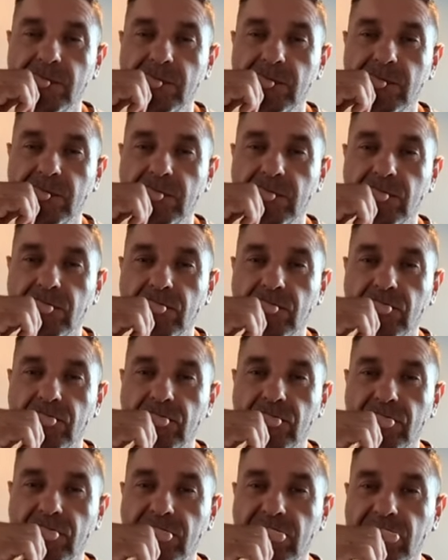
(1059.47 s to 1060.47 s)

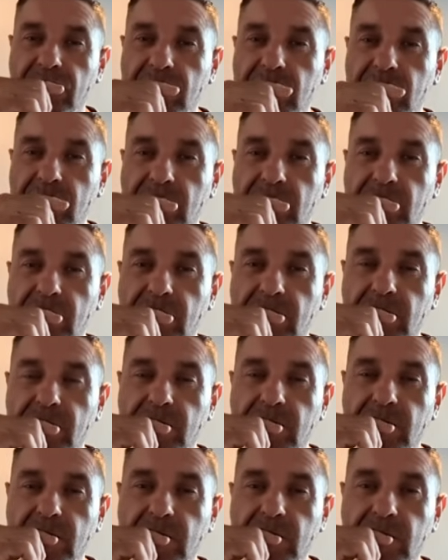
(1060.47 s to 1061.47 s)

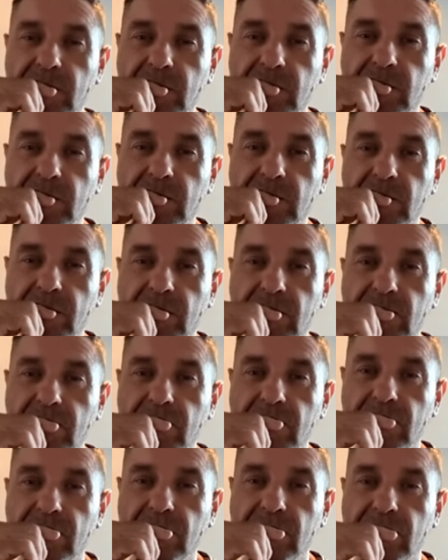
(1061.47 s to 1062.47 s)

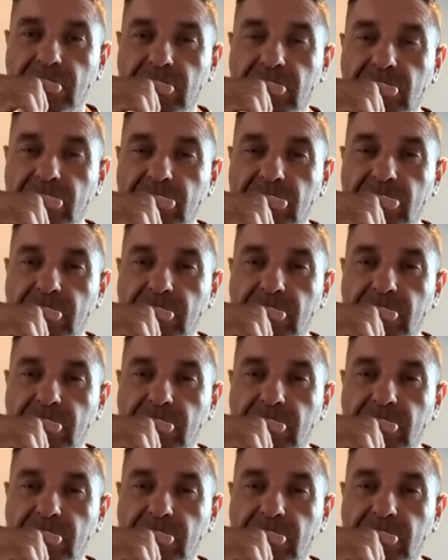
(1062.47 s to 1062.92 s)
This person isn't speaking.